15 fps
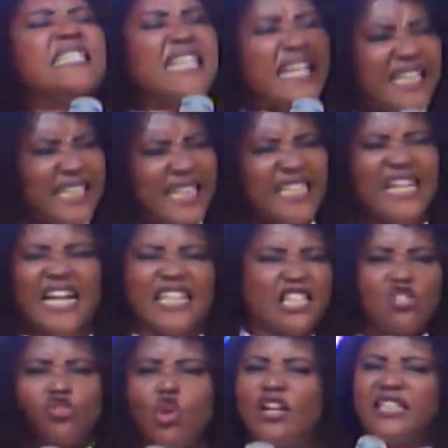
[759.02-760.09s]
decree that
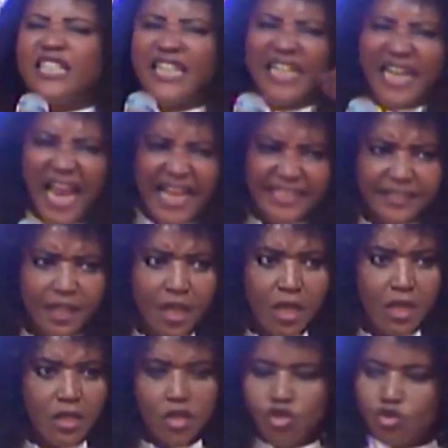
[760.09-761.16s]
is not declared
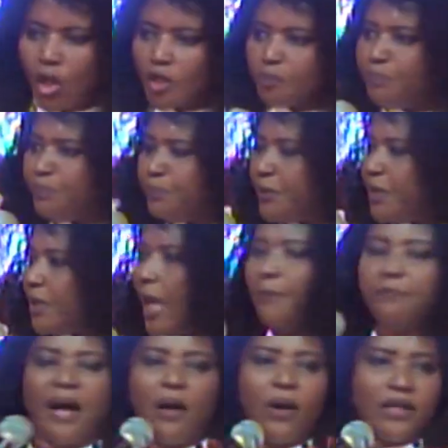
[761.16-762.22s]
is not
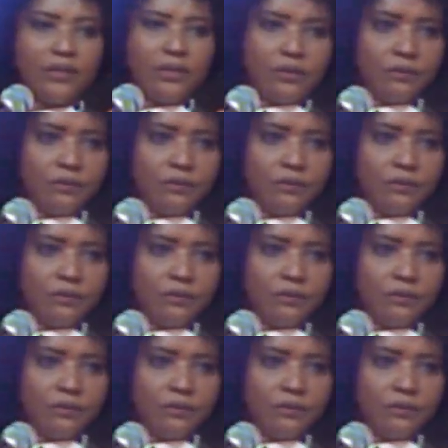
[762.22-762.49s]
empowered.